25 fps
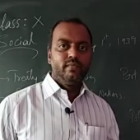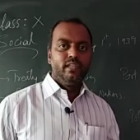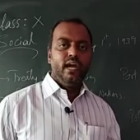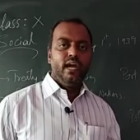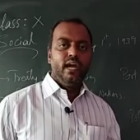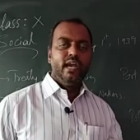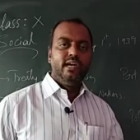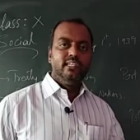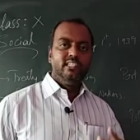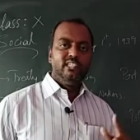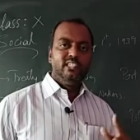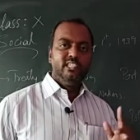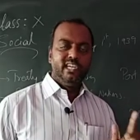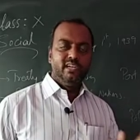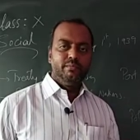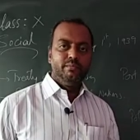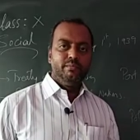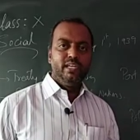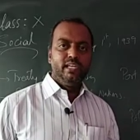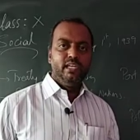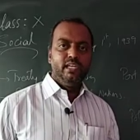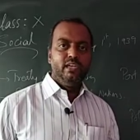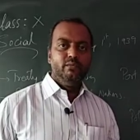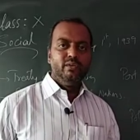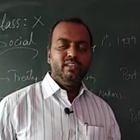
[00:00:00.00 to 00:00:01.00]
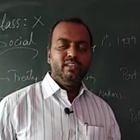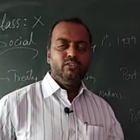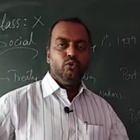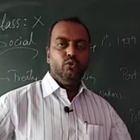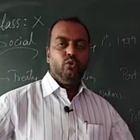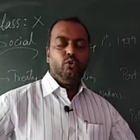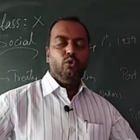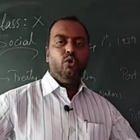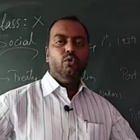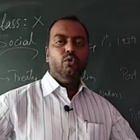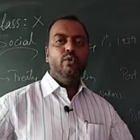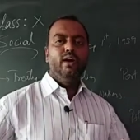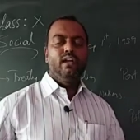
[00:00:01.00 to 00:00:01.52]
And Germany, with
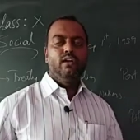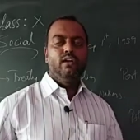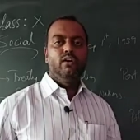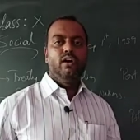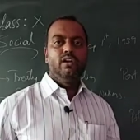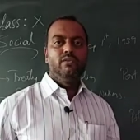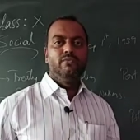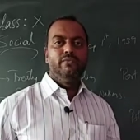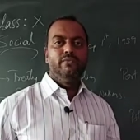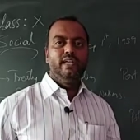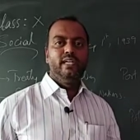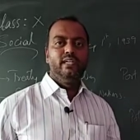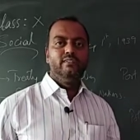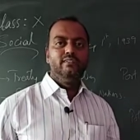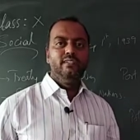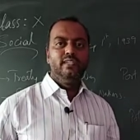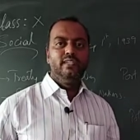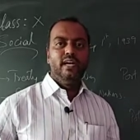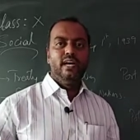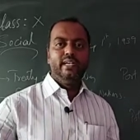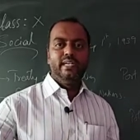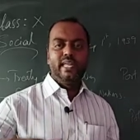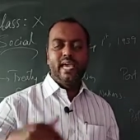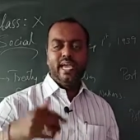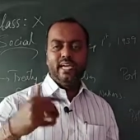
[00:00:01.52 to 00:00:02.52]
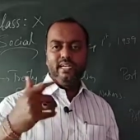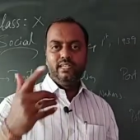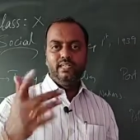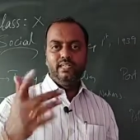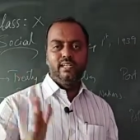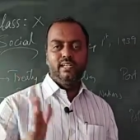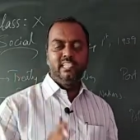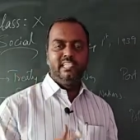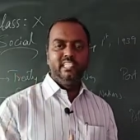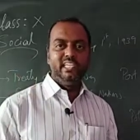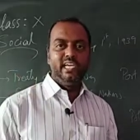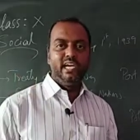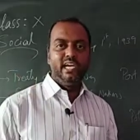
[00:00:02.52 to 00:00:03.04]
overconfidence, attacked
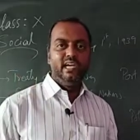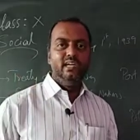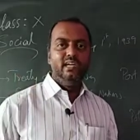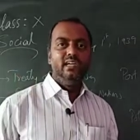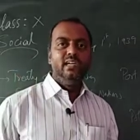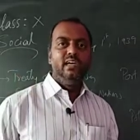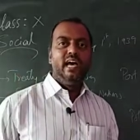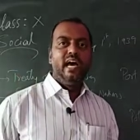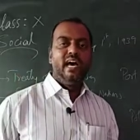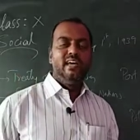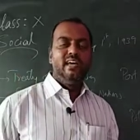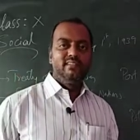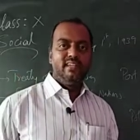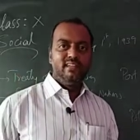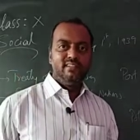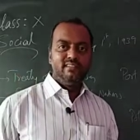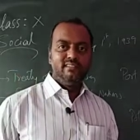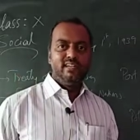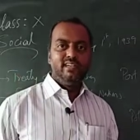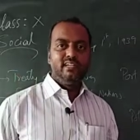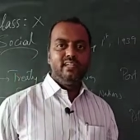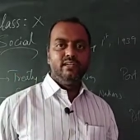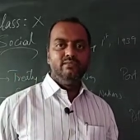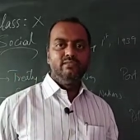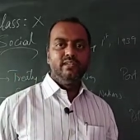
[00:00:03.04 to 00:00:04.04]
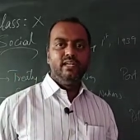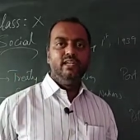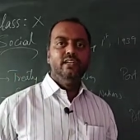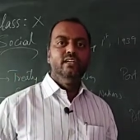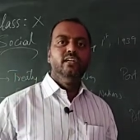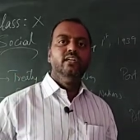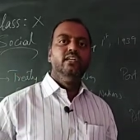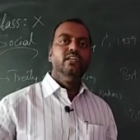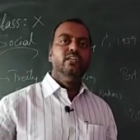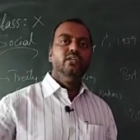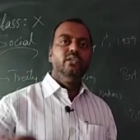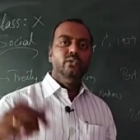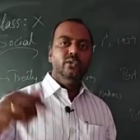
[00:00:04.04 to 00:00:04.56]
Russia. As a result of
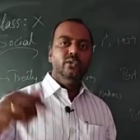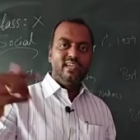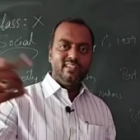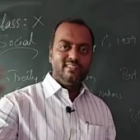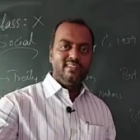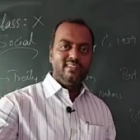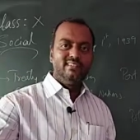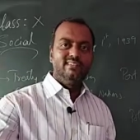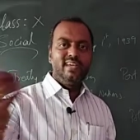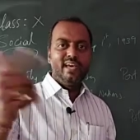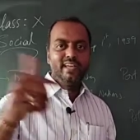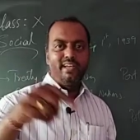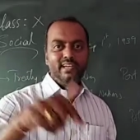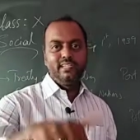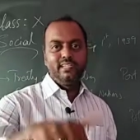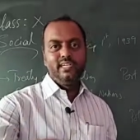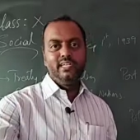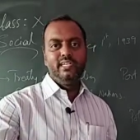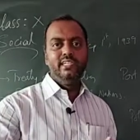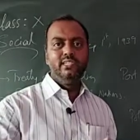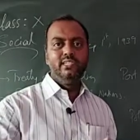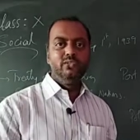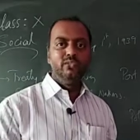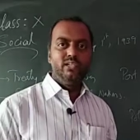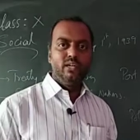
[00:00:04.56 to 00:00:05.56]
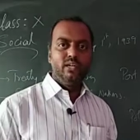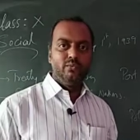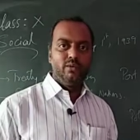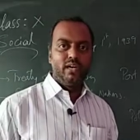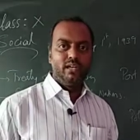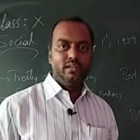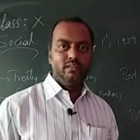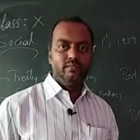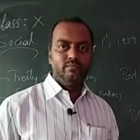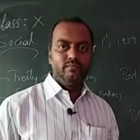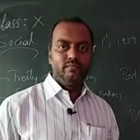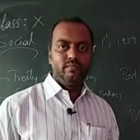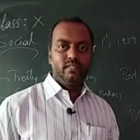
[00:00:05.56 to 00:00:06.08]
that, USSR entered into the
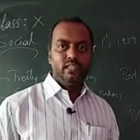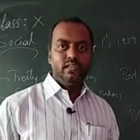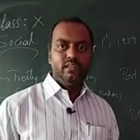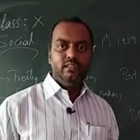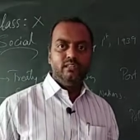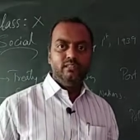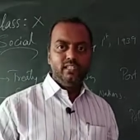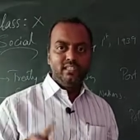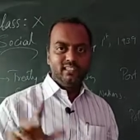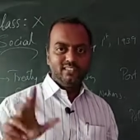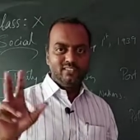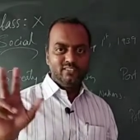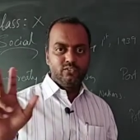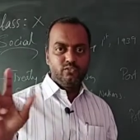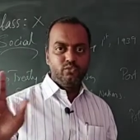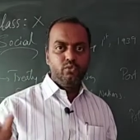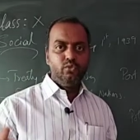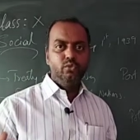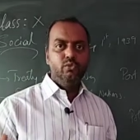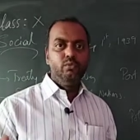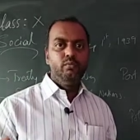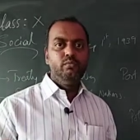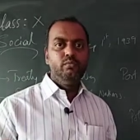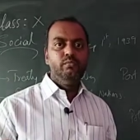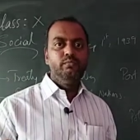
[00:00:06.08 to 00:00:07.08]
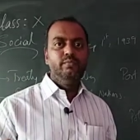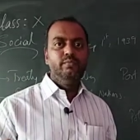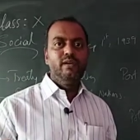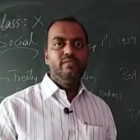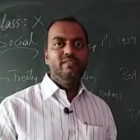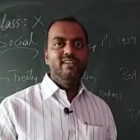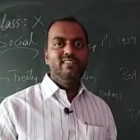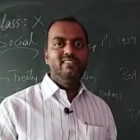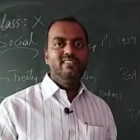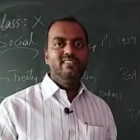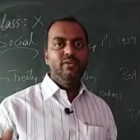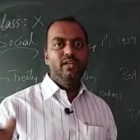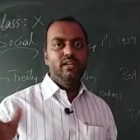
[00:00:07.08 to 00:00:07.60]
war. These two
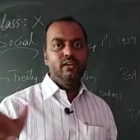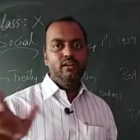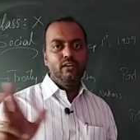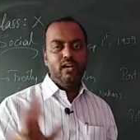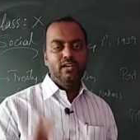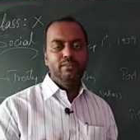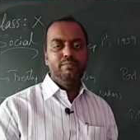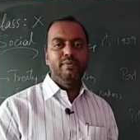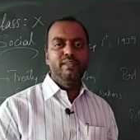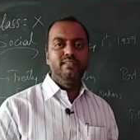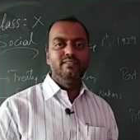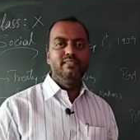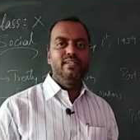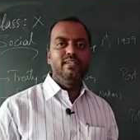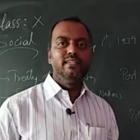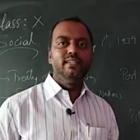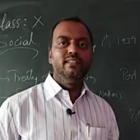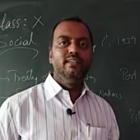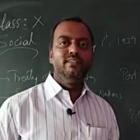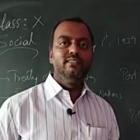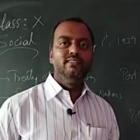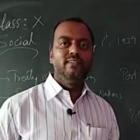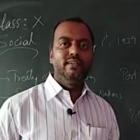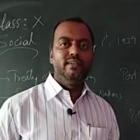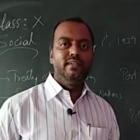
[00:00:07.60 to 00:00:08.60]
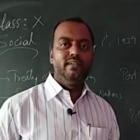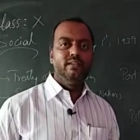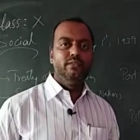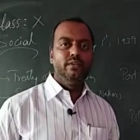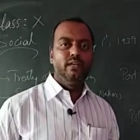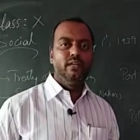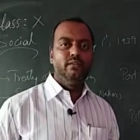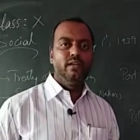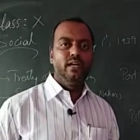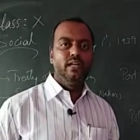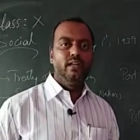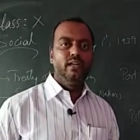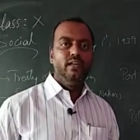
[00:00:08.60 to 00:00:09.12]
powers were not present in the Second
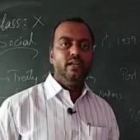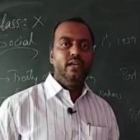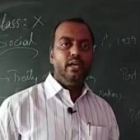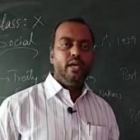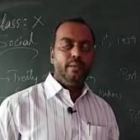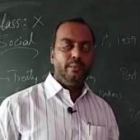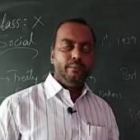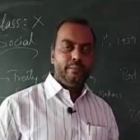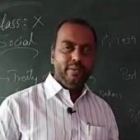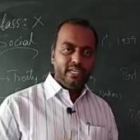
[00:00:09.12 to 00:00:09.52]
World War.